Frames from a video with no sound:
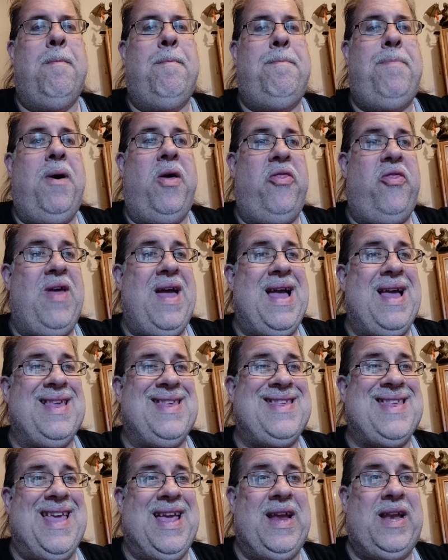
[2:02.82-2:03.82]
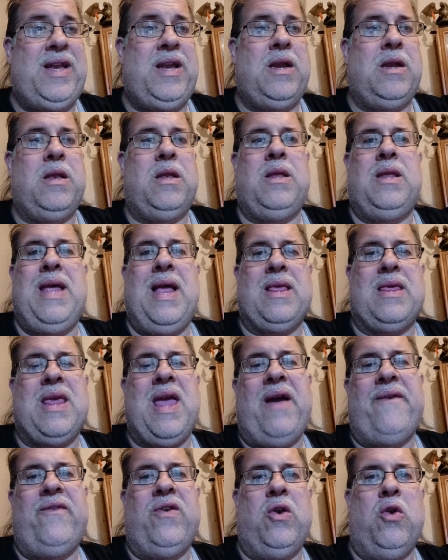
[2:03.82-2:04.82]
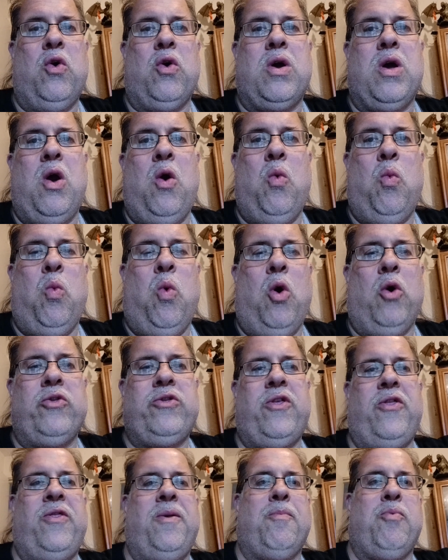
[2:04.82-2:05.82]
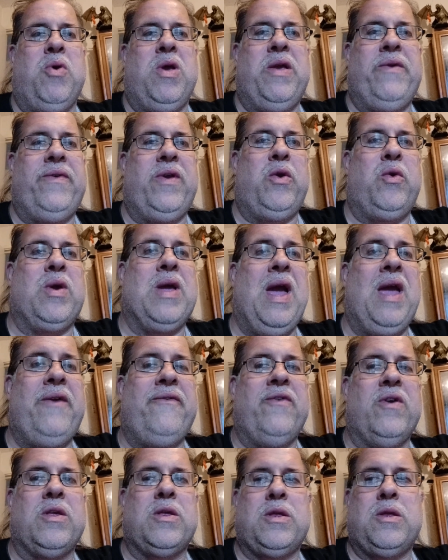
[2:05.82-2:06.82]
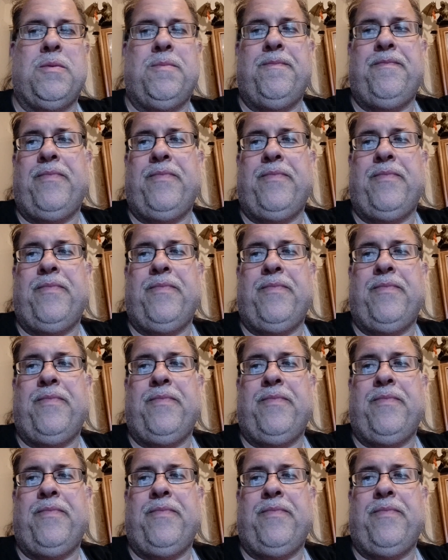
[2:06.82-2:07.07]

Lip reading: But that said, let's have a look at what the preview gave us.